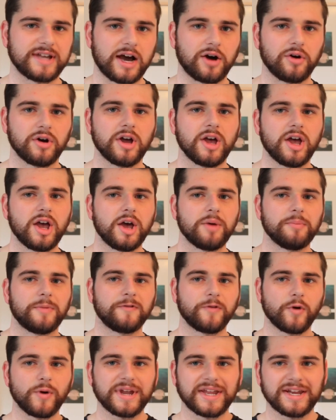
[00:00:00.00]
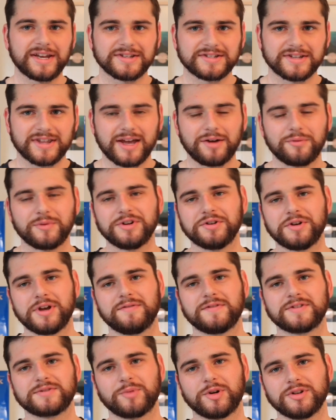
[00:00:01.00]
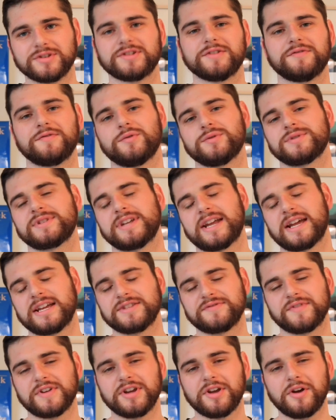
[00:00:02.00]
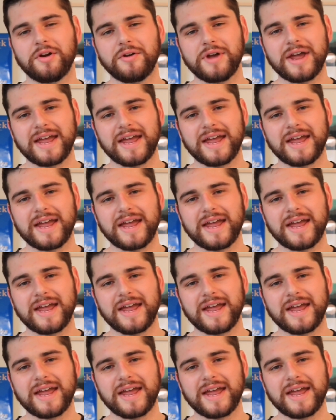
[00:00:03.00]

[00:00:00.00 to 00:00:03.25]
Now, before we get into that, we do have a sponsor for today's video,